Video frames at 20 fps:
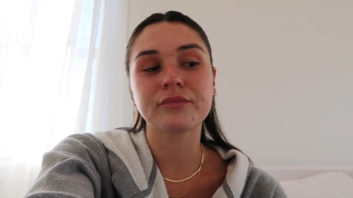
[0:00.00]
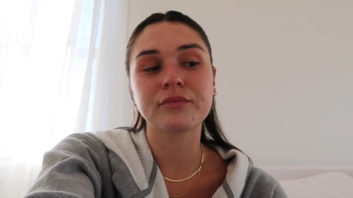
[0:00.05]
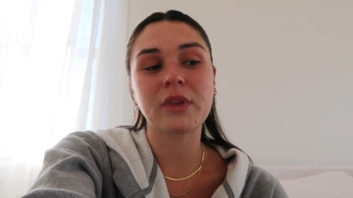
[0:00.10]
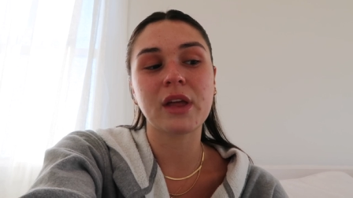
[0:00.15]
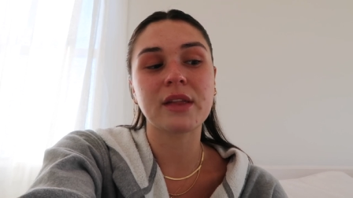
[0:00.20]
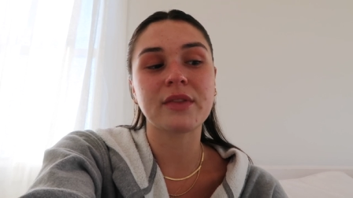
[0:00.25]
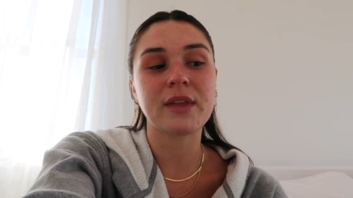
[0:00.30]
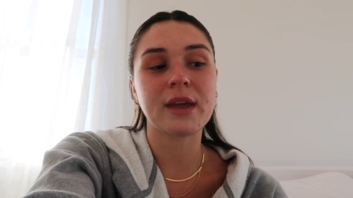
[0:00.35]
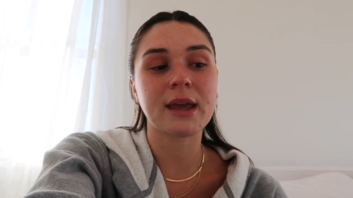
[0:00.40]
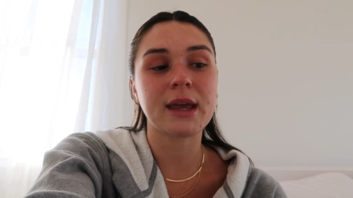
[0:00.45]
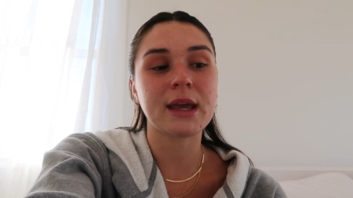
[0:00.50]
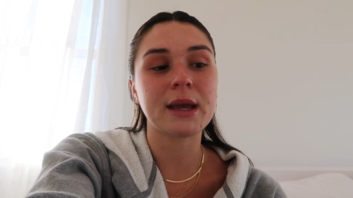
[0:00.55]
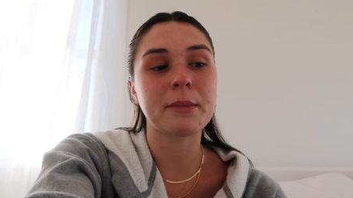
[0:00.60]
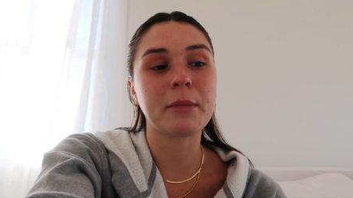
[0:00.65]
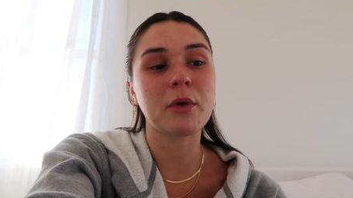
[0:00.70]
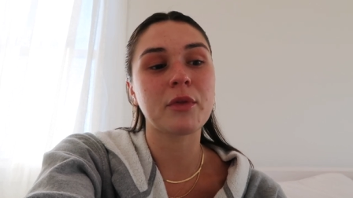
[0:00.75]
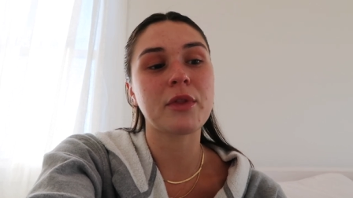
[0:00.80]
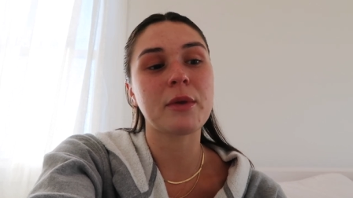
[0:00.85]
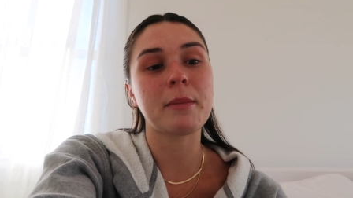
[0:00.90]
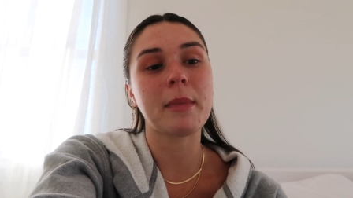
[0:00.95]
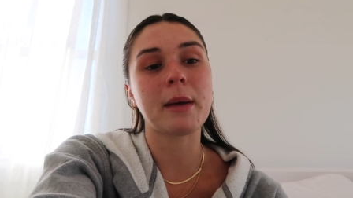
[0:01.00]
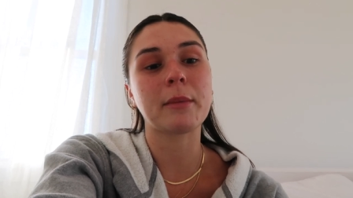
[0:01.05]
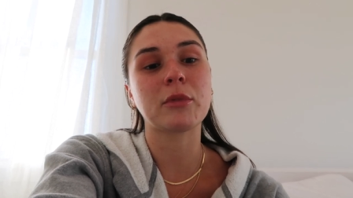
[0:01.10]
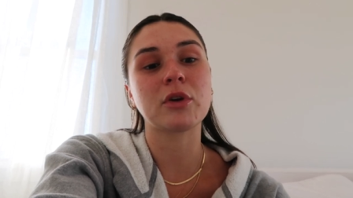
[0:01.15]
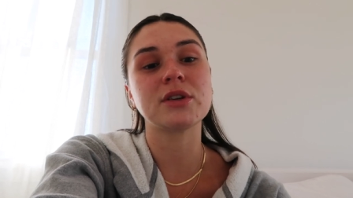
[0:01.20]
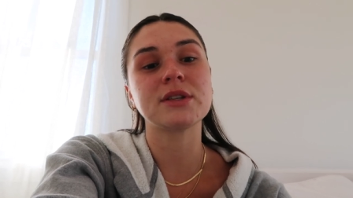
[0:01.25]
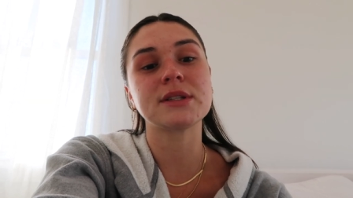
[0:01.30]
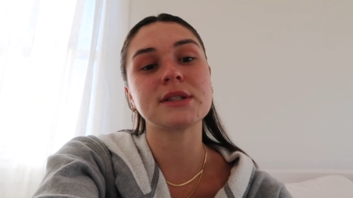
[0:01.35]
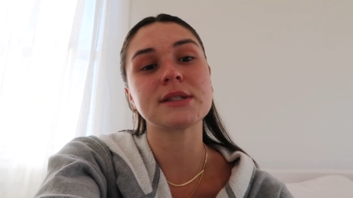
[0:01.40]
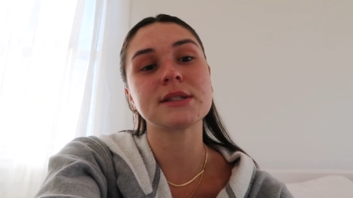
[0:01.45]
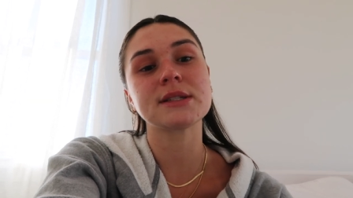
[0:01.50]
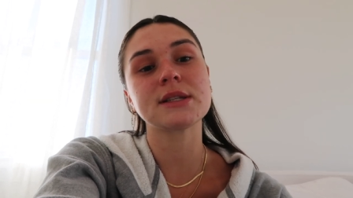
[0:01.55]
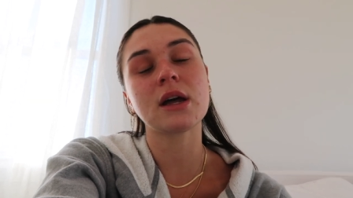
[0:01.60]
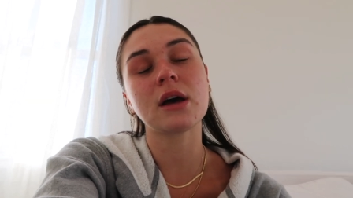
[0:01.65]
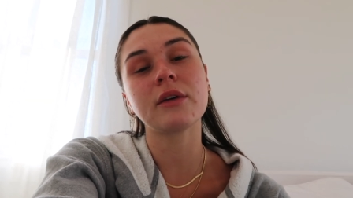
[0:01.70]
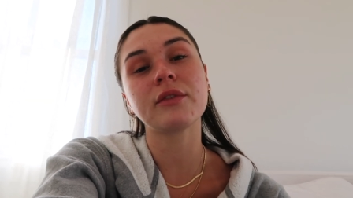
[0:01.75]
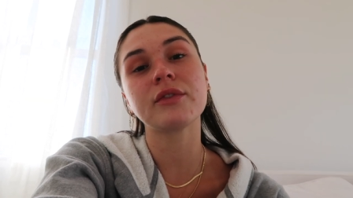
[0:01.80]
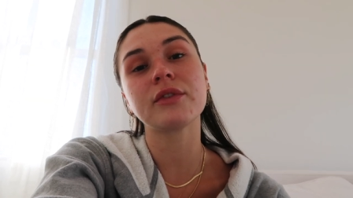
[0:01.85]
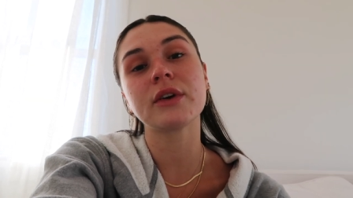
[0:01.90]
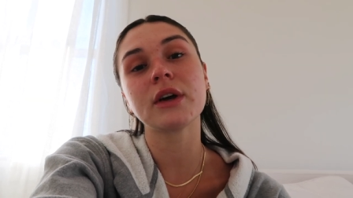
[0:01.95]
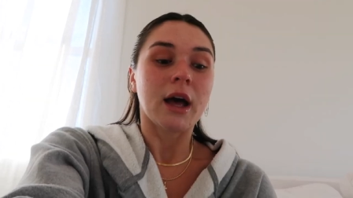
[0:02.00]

like thinking about the memories and stuff.